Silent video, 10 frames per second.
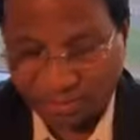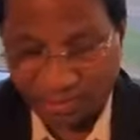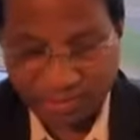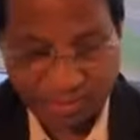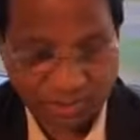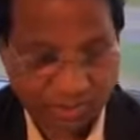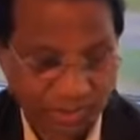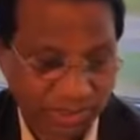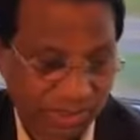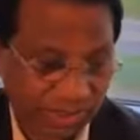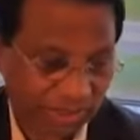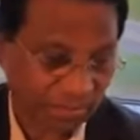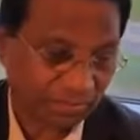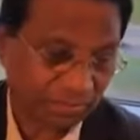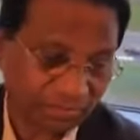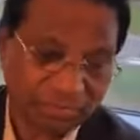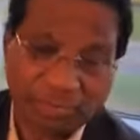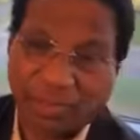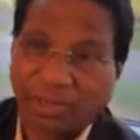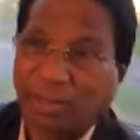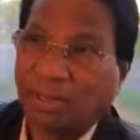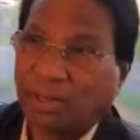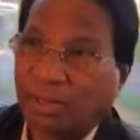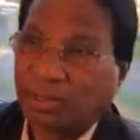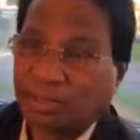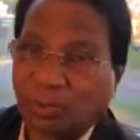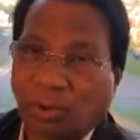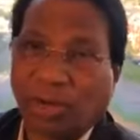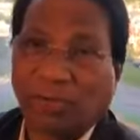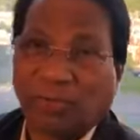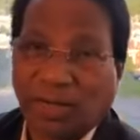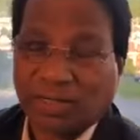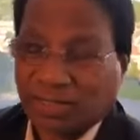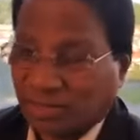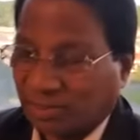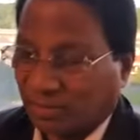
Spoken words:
This association is growing fast,